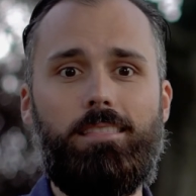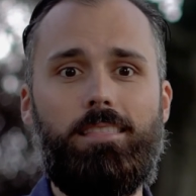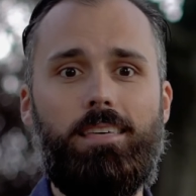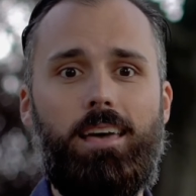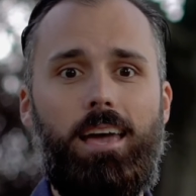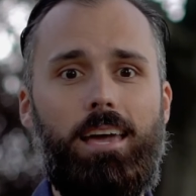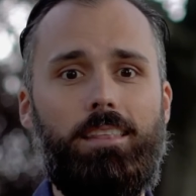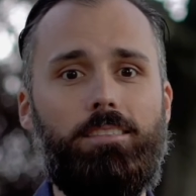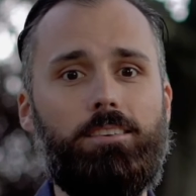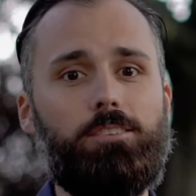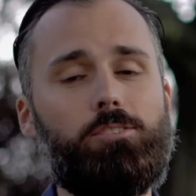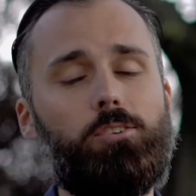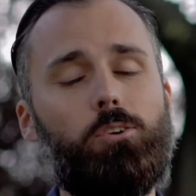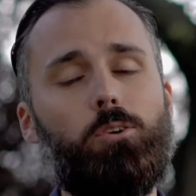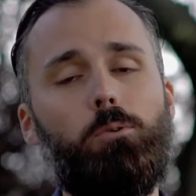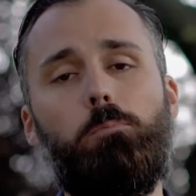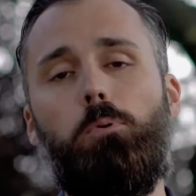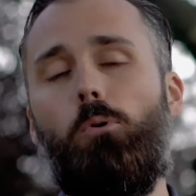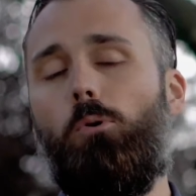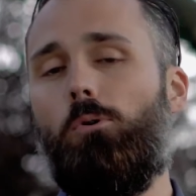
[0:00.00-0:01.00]
then the
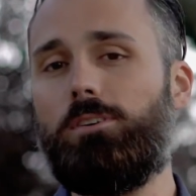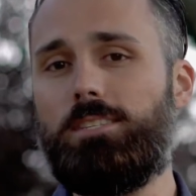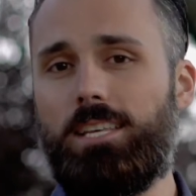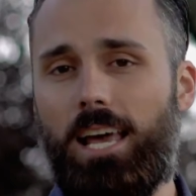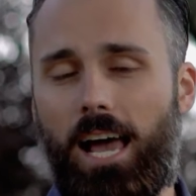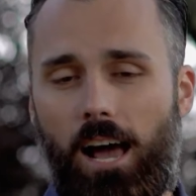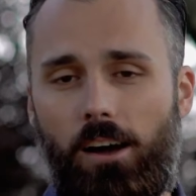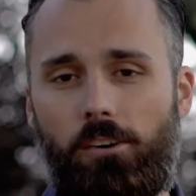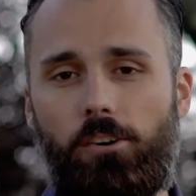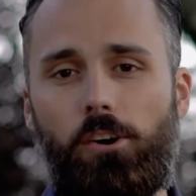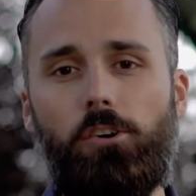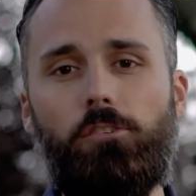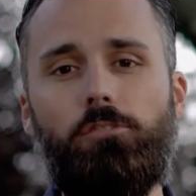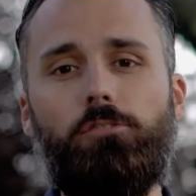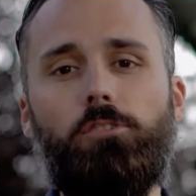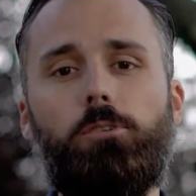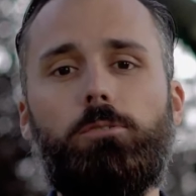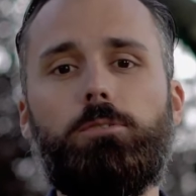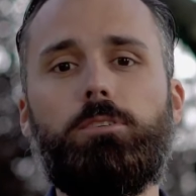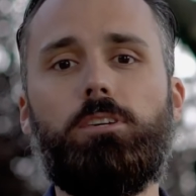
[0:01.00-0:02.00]
soda pours out,
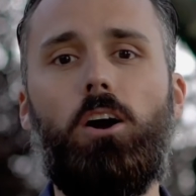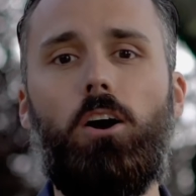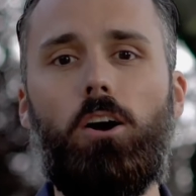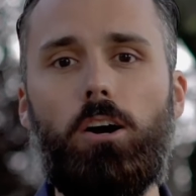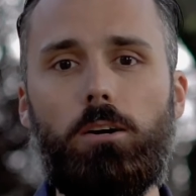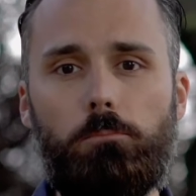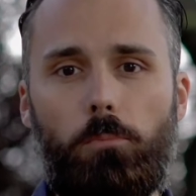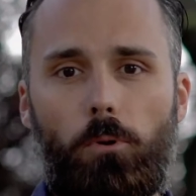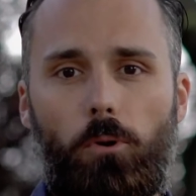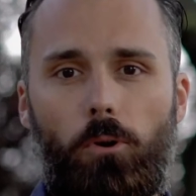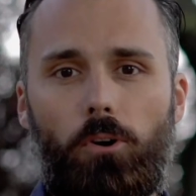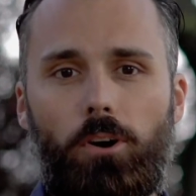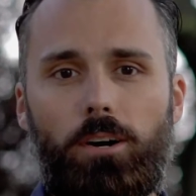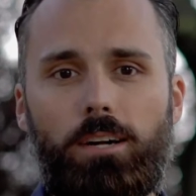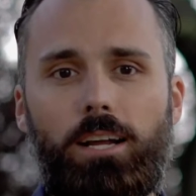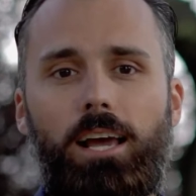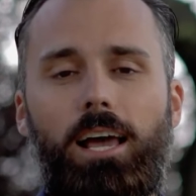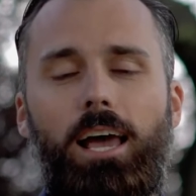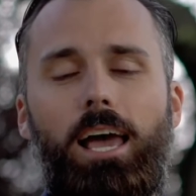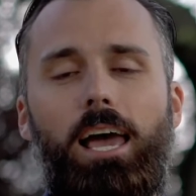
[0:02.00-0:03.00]
ruins cardboard,